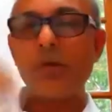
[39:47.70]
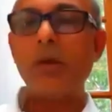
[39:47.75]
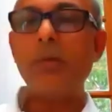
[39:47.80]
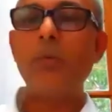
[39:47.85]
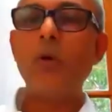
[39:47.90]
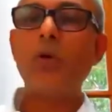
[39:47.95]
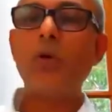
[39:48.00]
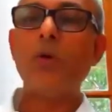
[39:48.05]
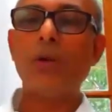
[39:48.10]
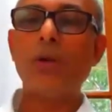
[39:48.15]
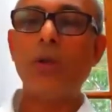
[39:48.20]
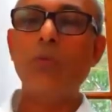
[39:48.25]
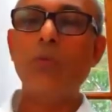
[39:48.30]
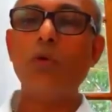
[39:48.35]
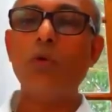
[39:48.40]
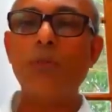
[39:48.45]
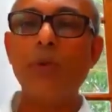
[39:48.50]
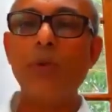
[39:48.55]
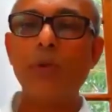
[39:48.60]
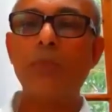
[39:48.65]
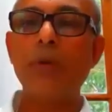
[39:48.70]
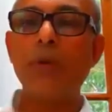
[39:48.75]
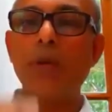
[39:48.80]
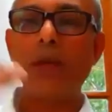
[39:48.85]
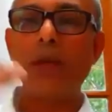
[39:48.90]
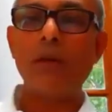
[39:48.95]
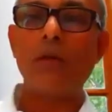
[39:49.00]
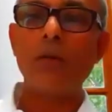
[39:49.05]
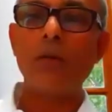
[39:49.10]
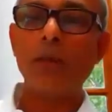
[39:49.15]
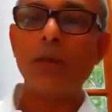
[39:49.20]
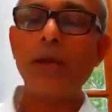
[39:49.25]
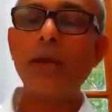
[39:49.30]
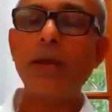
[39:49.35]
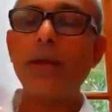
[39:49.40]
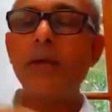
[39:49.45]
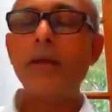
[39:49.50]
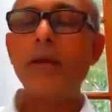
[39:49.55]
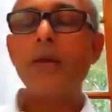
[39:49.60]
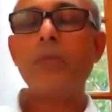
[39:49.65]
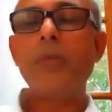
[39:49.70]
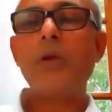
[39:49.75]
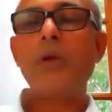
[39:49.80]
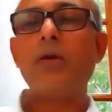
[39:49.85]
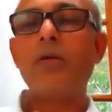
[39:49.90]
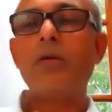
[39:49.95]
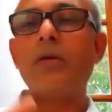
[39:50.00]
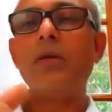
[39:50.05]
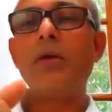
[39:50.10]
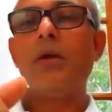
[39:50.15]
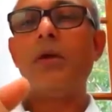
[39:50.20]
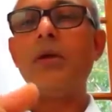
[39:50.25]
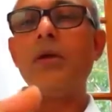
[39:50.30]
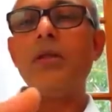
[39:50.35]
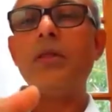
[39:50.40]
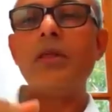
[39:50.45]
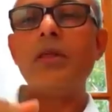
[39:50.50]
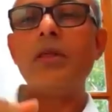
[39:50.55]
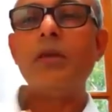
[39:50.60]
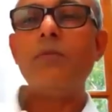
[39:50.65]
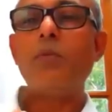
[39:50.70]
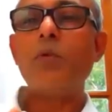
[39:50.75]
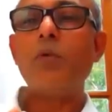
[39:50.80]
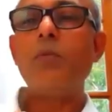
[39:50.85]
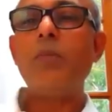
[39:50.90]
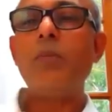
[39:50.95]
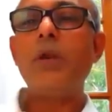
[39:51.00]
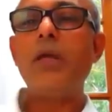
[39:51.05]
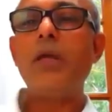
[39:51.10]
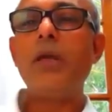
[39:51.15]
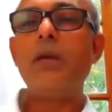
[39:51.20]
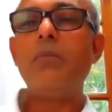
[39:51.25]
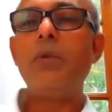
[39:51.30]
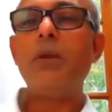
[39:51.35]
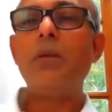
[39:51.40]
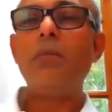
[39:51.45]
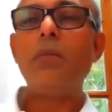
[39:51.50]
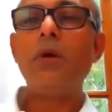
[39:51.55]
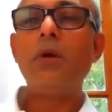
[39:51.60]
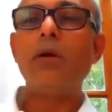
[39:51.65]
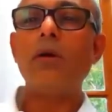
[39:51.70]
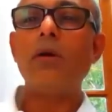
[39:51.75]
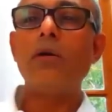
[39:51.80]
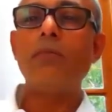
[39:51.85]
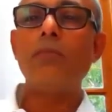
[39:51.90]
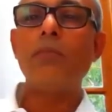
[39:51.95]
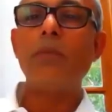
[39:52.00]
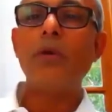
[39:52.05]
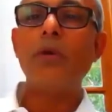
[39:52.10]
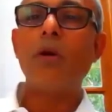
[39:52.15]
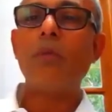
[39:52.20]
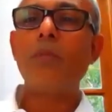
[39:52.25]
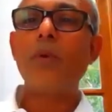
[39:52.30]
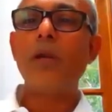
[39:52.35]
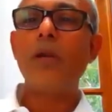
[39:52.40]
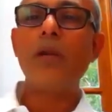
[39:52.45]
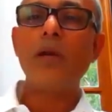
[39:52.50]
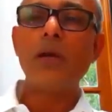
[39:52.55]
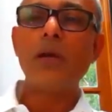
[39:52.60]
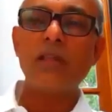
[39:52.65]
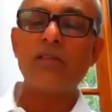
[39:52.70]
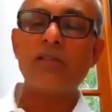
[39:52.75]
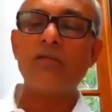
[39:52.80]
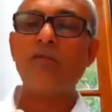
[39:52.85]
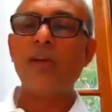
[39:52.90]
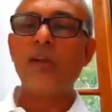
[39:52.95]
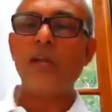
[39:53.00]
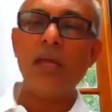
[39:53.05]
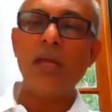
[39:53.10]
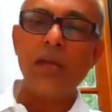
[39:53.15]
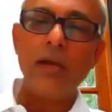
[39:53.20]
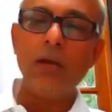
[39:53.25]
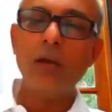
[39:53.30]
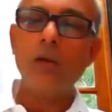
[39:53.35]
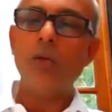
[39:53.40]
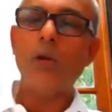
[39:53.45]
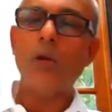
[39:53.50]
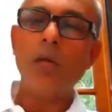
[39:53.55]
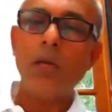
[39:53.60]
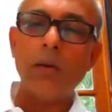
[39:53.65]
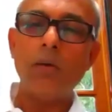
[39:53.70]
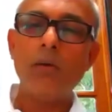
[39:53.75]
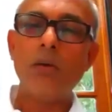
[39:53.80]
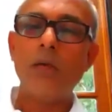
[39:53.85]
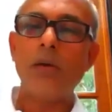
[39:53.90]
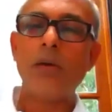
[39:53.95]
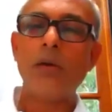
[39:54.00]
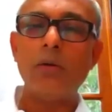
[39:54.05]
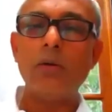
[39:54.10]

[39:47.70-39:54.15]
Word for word: able to remove people and all that because This improvement came in because the operator gets fatigued loading, loading,